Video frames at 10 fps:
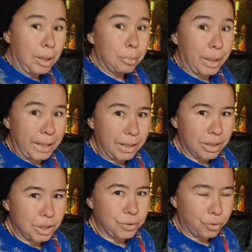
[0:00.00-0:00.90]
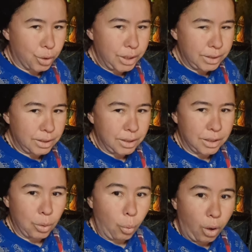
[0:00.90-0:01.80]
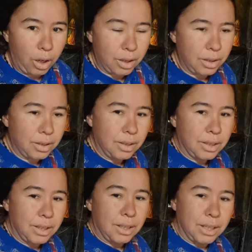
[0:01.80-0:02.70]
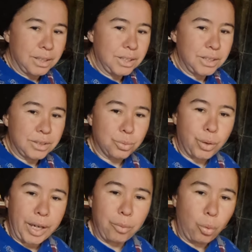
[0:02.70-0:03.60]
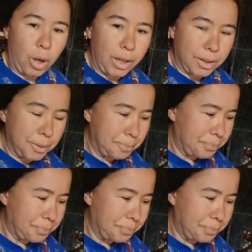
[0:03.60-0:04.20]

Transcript: But here it's freezing, and the water, this is rain water.